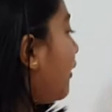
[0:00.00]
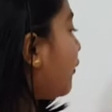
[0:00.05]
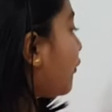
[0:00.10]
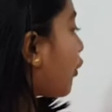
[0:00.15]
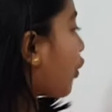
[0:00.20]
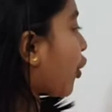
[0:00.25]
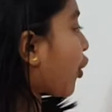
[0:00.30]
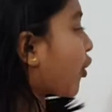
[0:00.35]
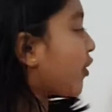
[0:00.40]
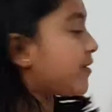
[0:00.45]

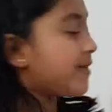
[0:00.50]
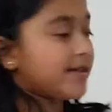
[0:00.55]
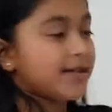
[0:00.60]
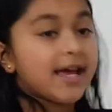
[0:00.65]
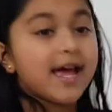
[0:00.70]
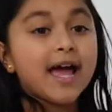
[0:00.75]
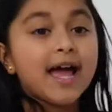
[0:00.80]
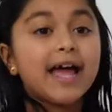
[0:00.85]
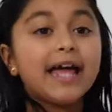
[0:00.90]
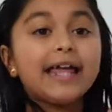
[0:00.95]
the Earth's
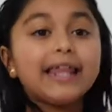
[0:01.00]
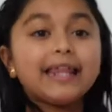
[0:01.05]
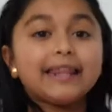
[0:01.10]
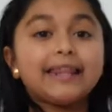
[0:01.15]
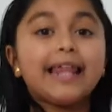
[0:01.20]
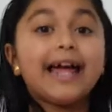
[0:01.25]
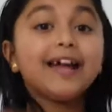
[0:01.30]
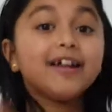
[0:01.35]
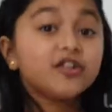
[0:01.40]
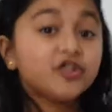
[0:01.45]

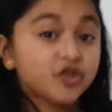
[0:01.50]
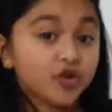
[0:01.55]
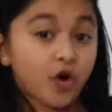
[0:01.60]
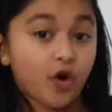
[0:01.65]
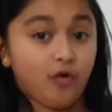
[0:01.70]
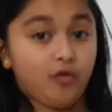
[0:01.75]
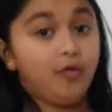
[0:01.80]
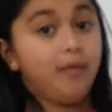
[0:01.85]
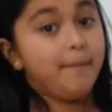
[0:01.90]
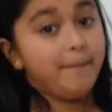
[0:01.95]

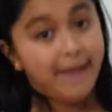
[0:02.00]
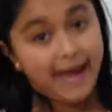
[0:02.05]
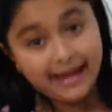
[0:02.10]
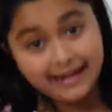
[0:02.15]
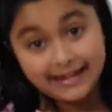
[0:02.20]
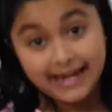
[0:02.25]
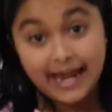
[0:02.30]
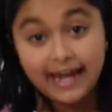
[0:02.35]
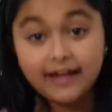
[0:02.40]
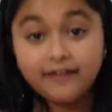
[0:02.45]

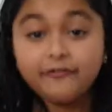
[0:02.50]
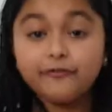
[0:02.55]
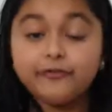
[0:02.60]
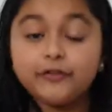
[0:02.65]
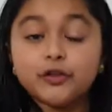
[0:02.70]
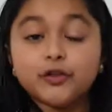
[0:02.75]
electromagnetic